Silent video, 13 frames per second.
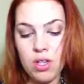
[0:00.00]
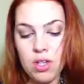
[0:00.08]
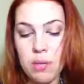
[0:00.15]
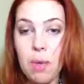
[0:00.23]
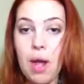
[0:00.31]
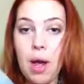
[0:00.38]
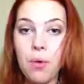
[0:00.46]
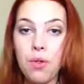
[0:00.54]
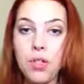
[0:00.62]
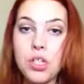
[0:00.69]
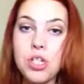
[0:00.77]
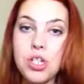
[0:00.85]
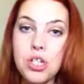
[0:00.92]
the power
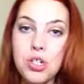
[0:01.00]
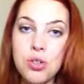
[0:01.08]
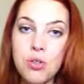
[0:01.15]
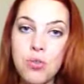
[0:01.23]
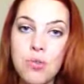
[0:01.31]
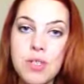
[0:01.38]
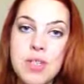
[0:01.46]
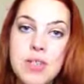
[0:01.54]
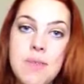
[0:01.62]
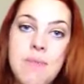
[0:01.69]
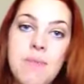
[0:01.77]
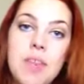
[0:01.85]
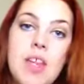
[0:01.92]
to choose.
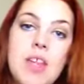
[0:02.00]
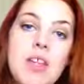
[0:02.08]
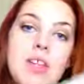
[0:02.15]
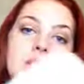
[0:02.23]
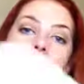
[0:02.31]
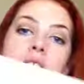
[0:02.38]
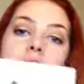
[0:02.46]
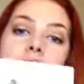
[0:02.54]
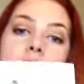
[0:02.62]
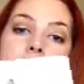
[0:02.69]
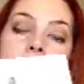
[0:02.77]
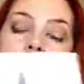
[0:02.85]
So that's it.